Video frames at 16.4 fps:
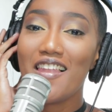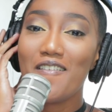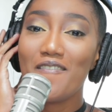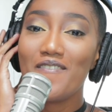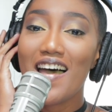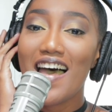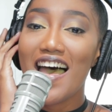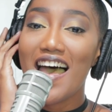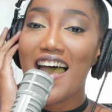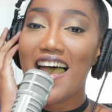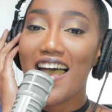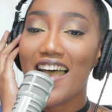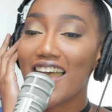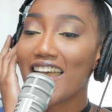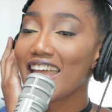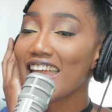lover,
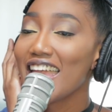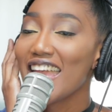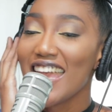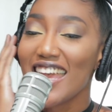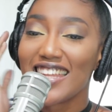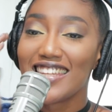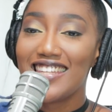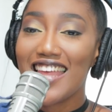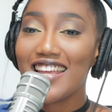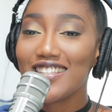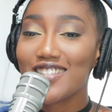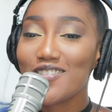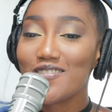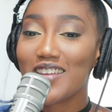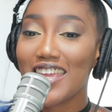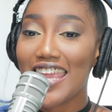that
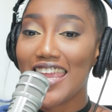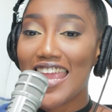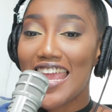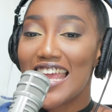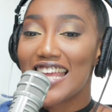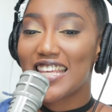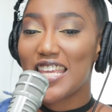is okay.